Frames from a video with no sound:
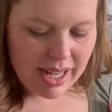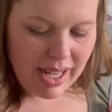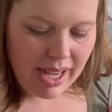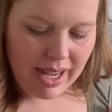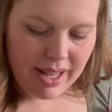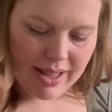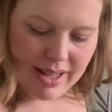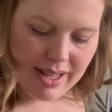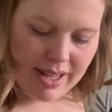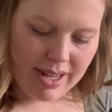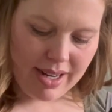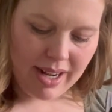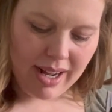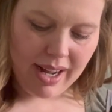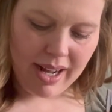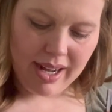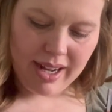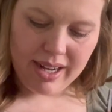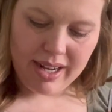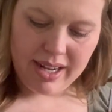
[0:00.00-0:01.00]
And then
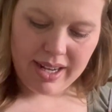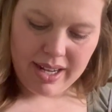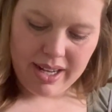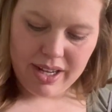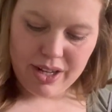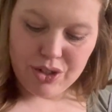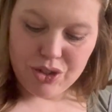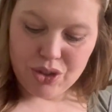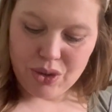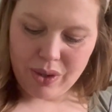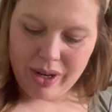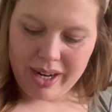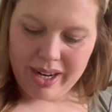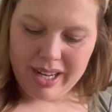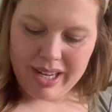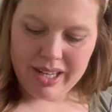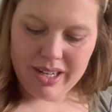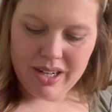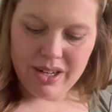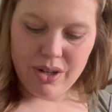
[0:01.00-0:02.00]
I
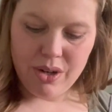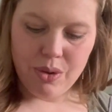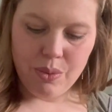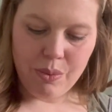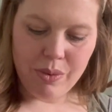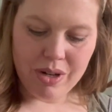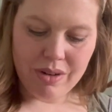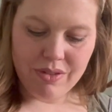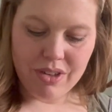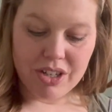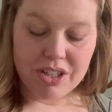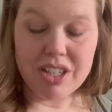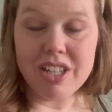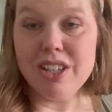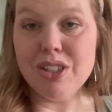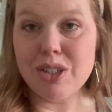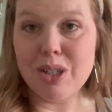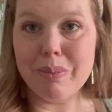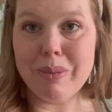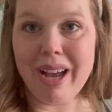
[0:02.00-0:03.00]
tried one of their
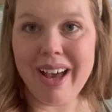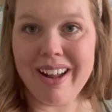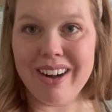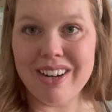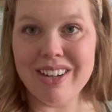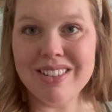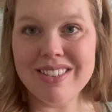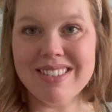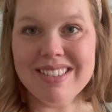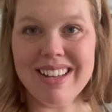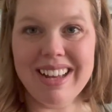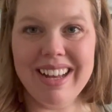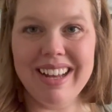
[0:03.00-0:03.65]
t-shirt patterns.